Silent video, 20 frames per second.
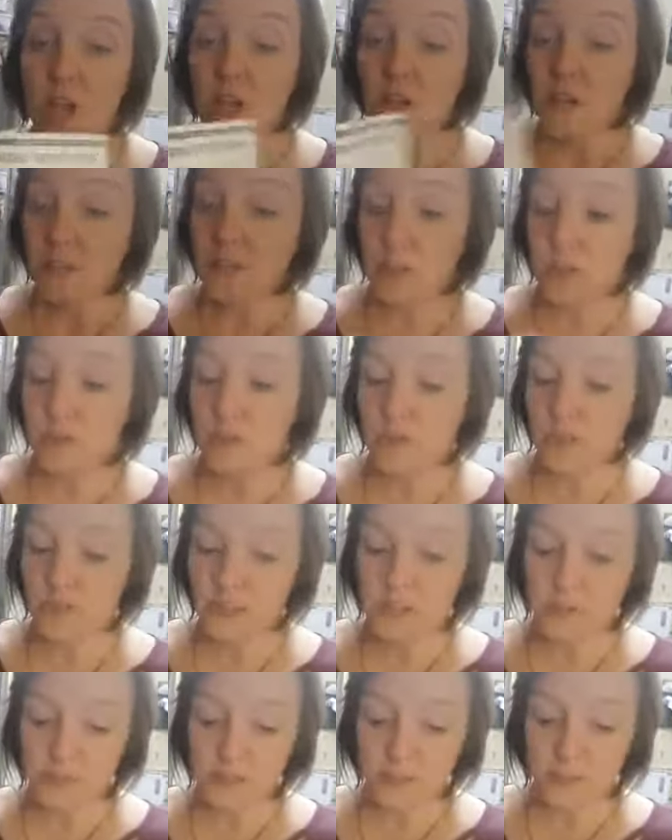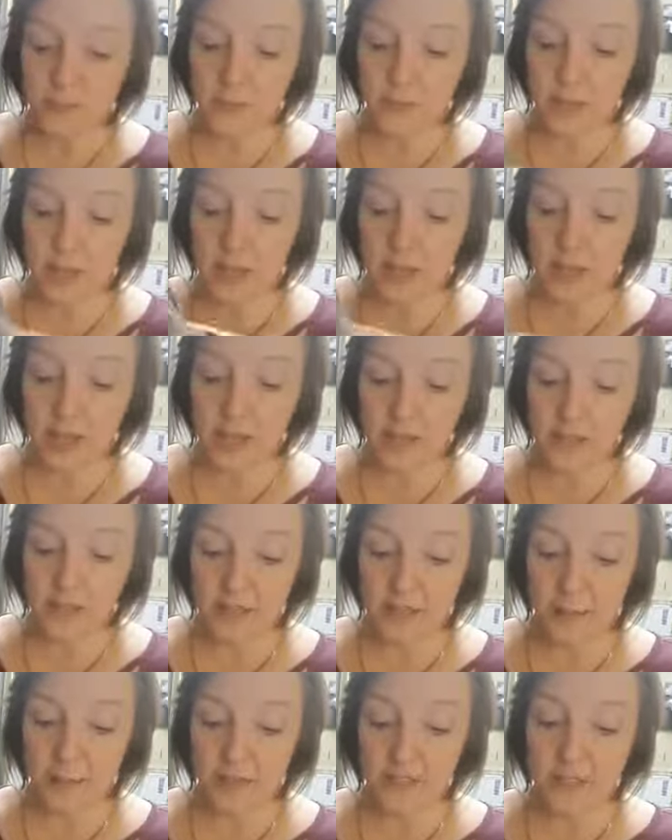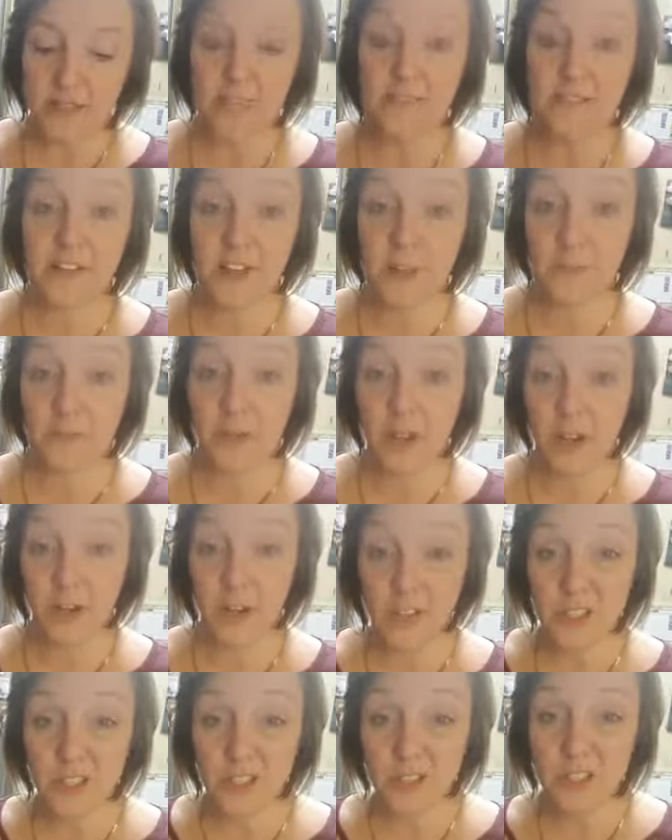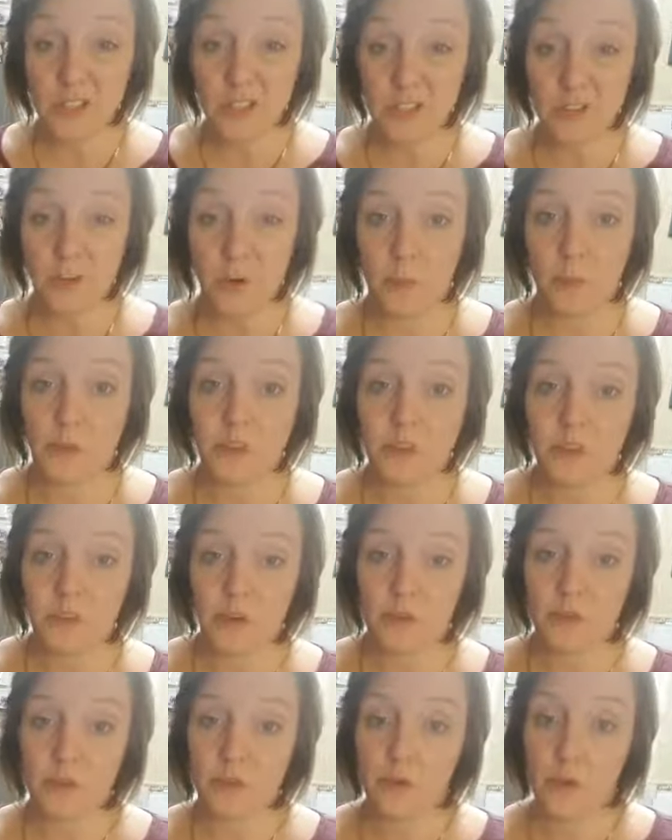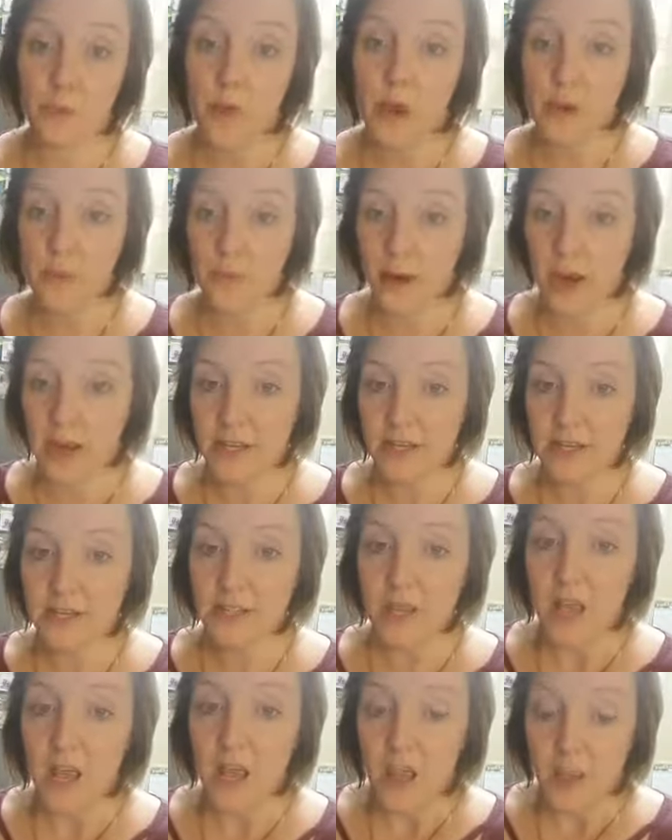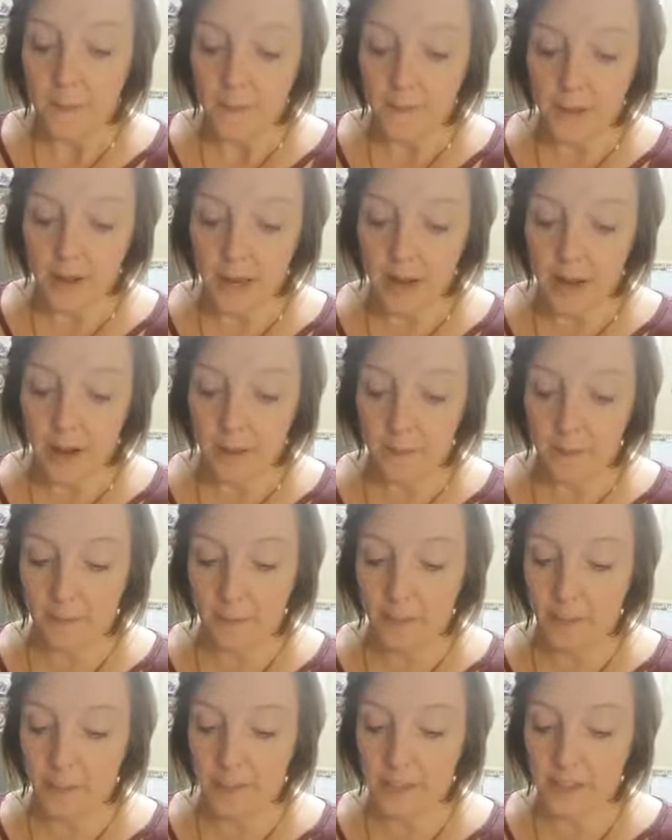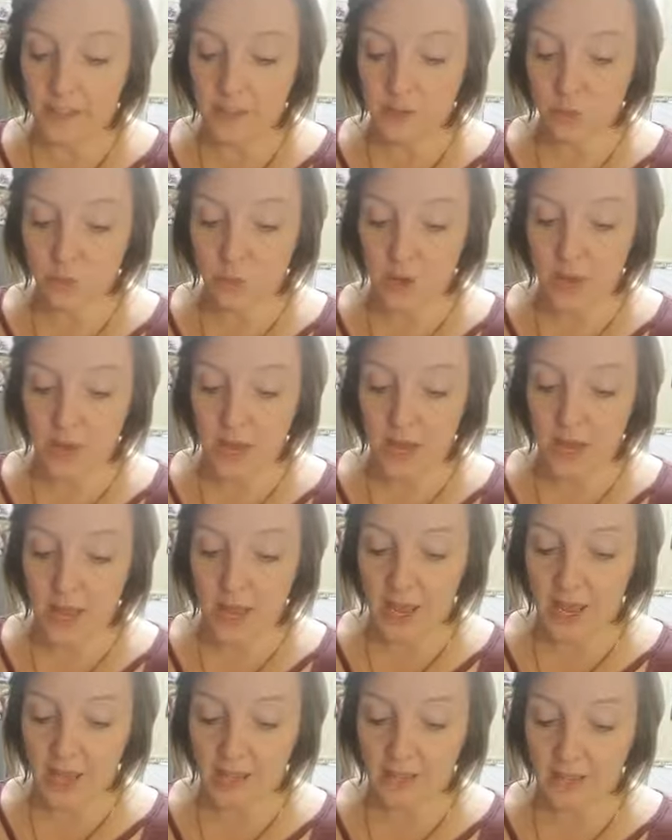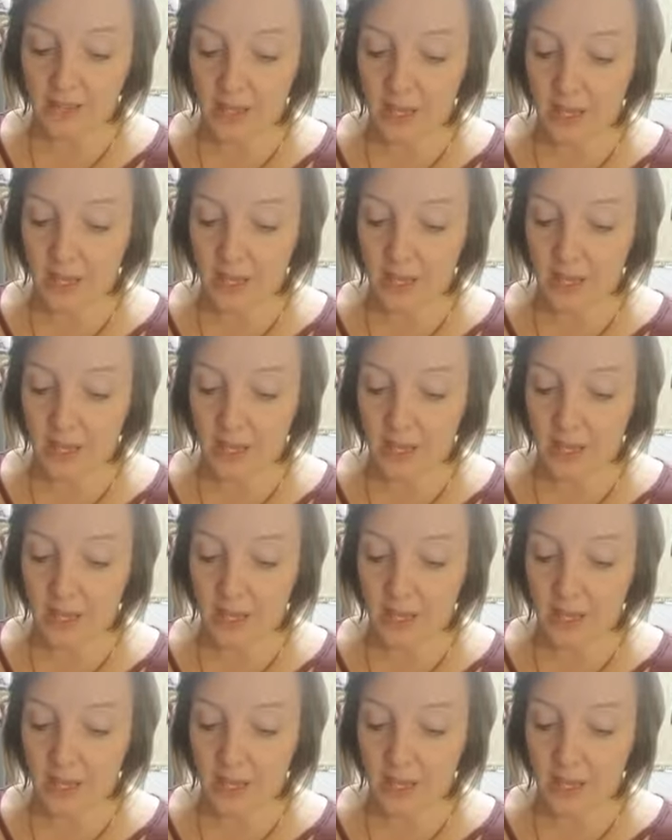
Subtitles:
So this recipe has, it's a Filipino dish that's normally served over white rice, but this one has,